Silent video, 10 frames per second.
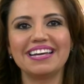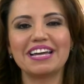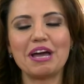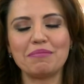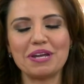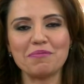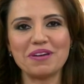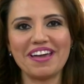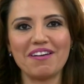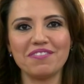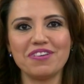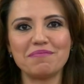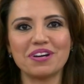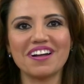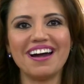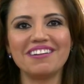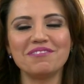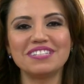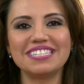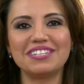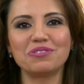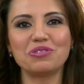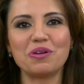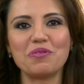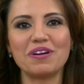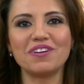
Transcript: Coming up, we have Yvette Mercado with Century 21.